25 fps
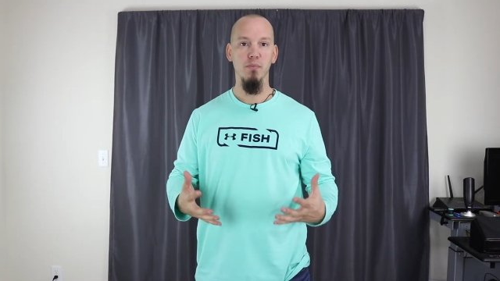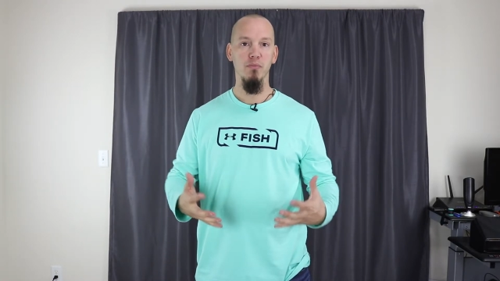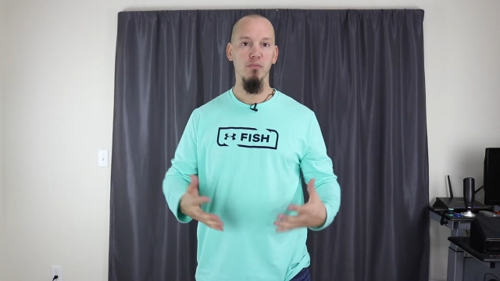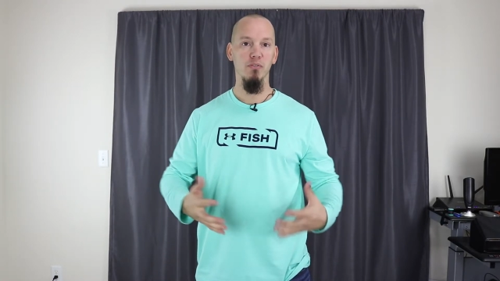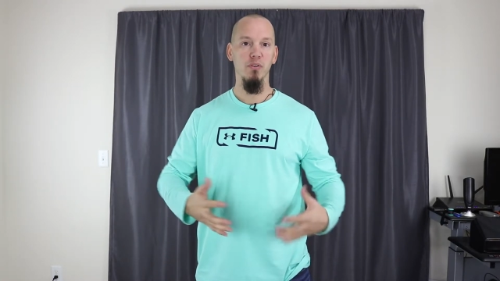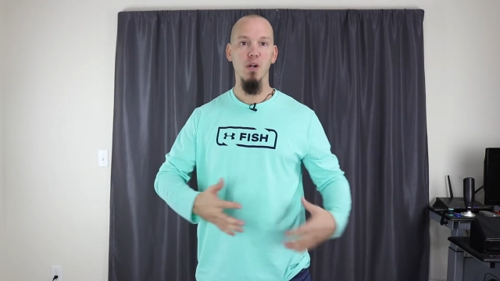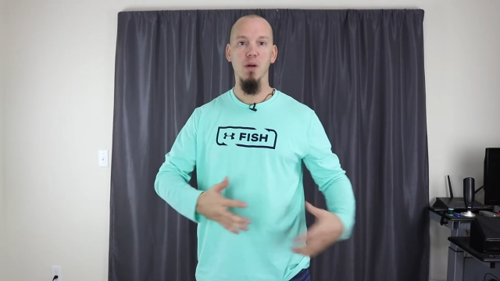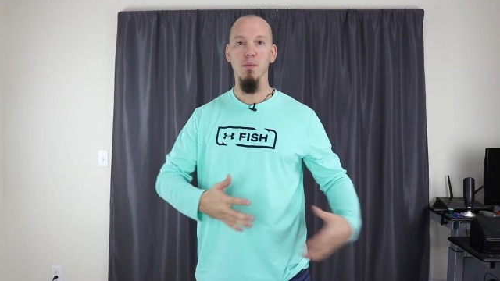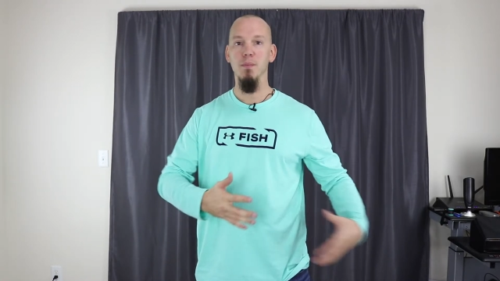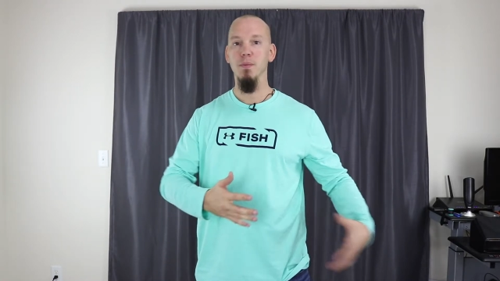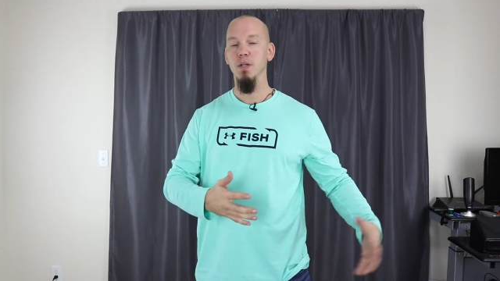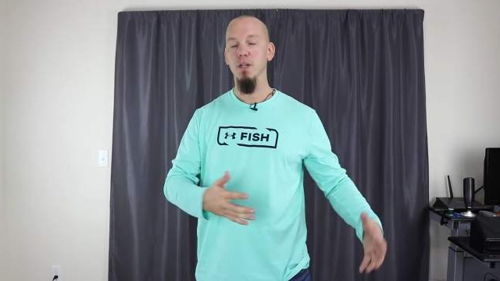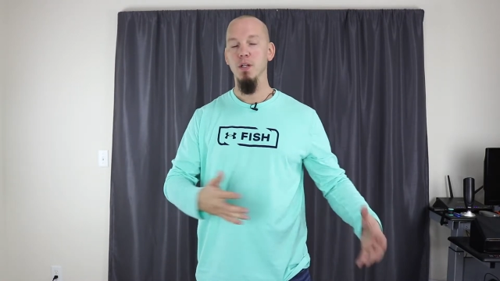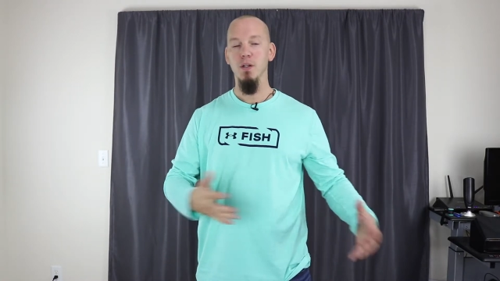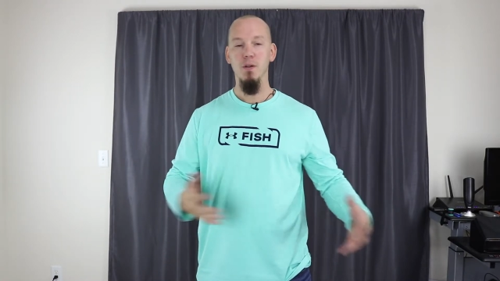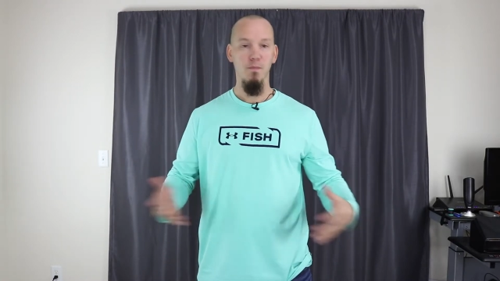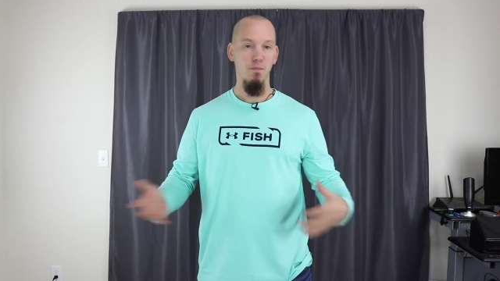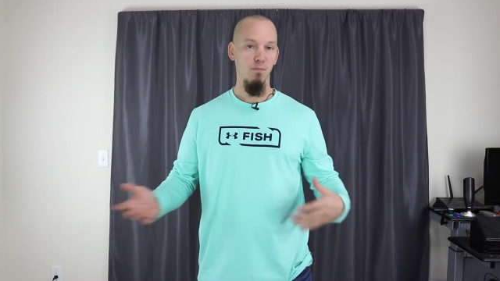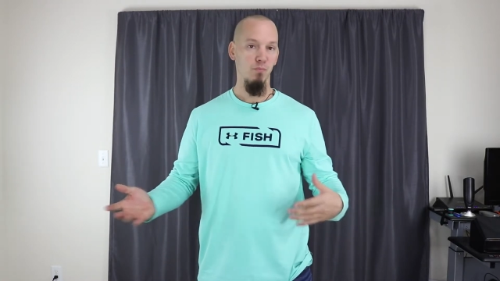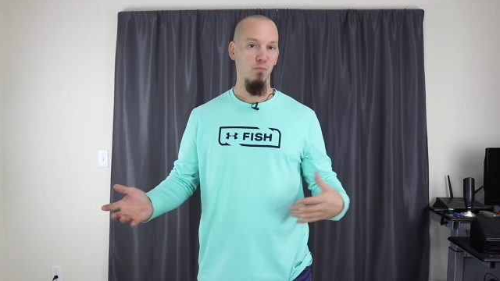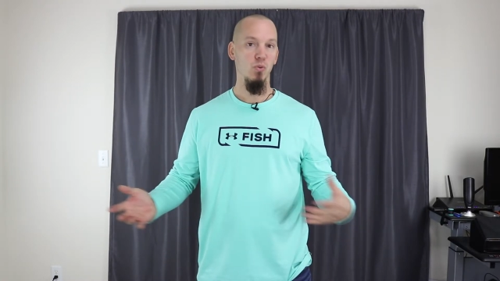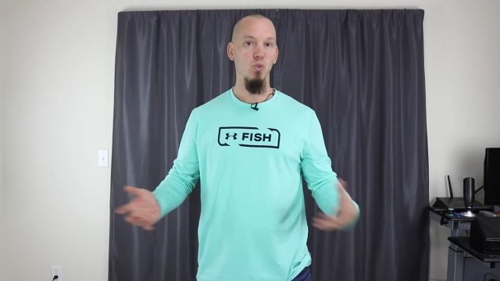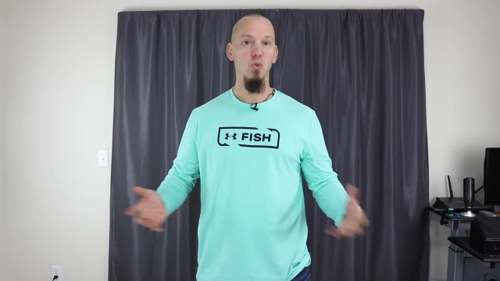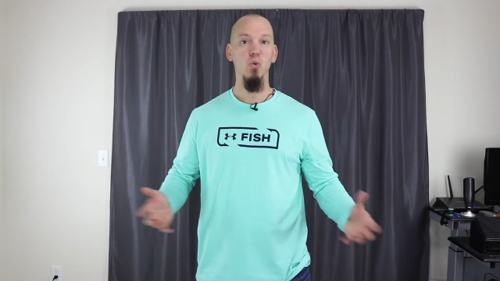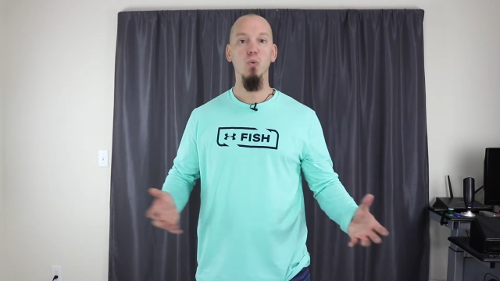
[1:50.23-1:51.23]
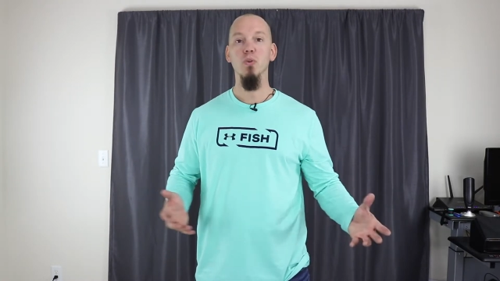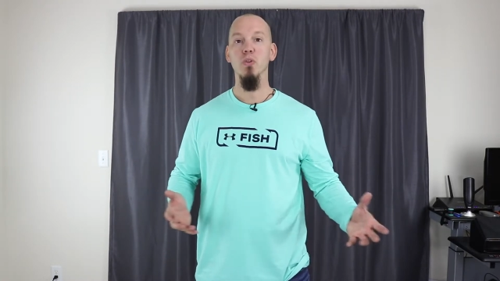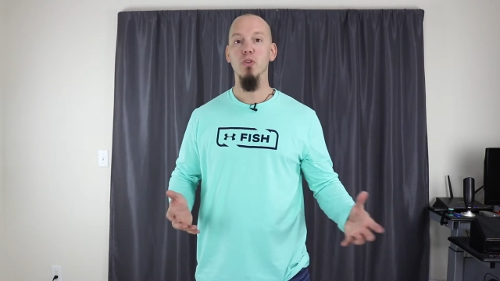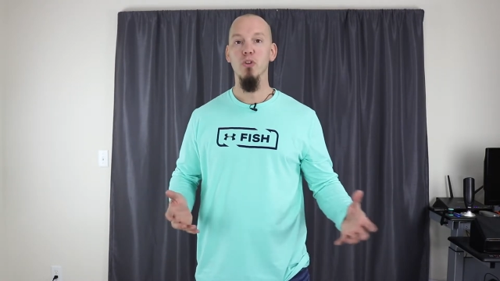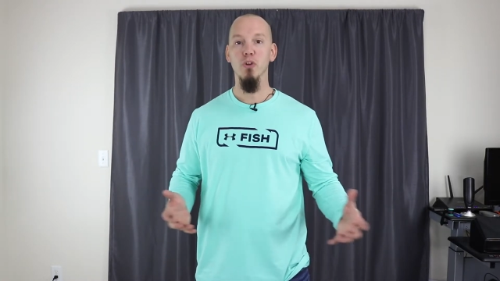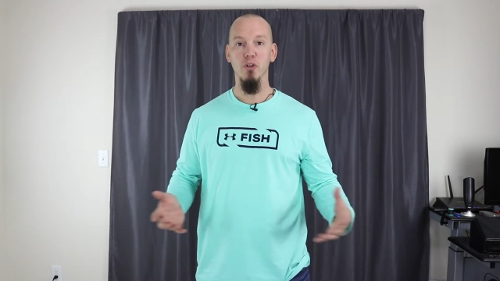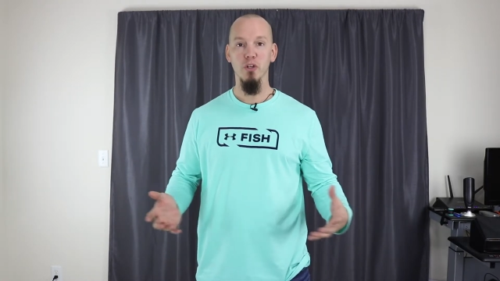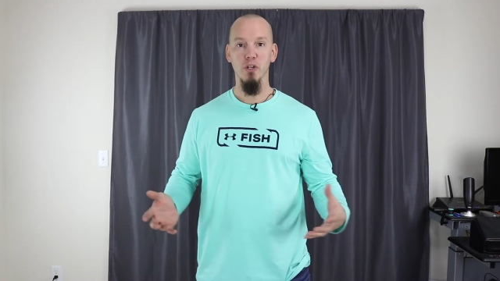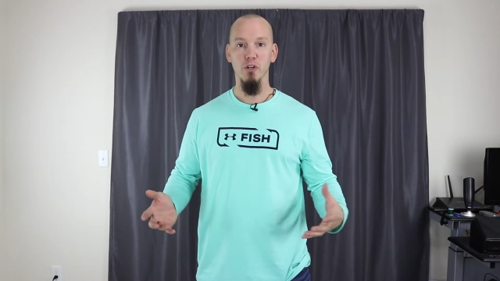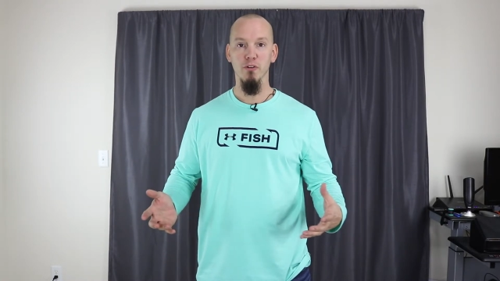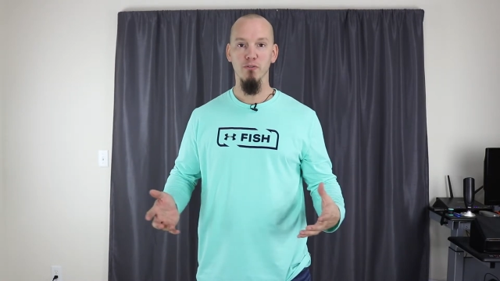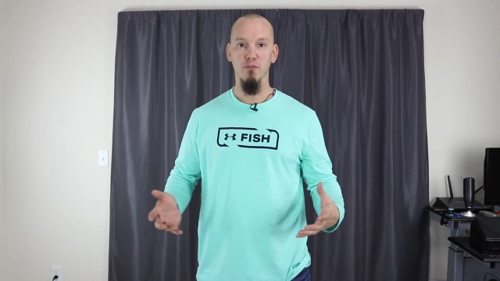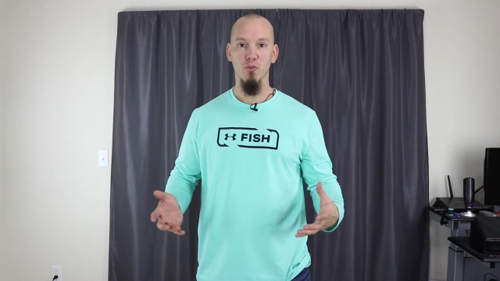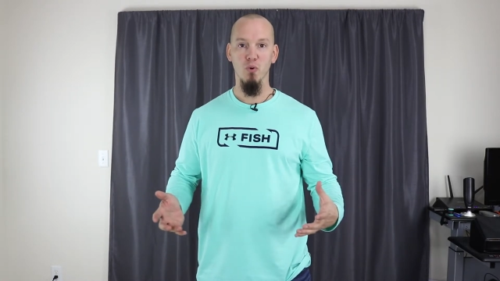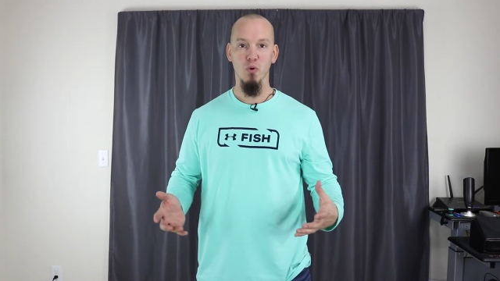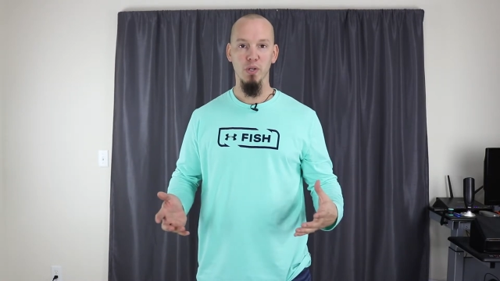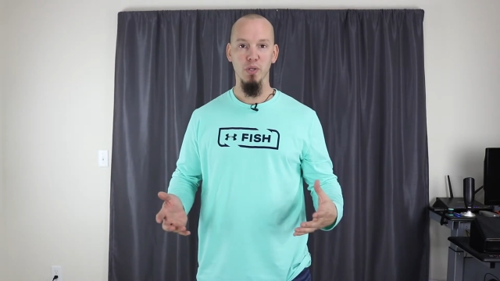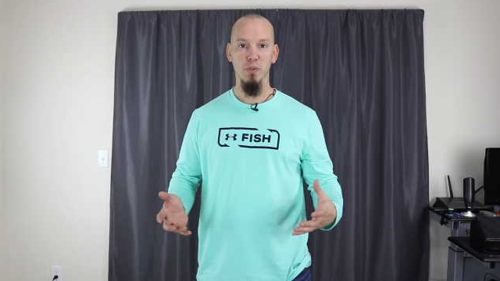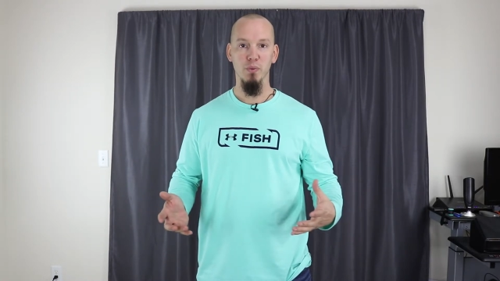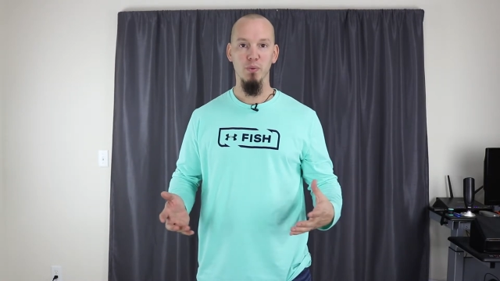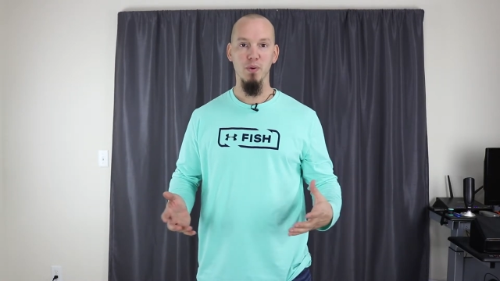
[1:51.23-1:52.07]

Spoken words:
from doing 30 or 40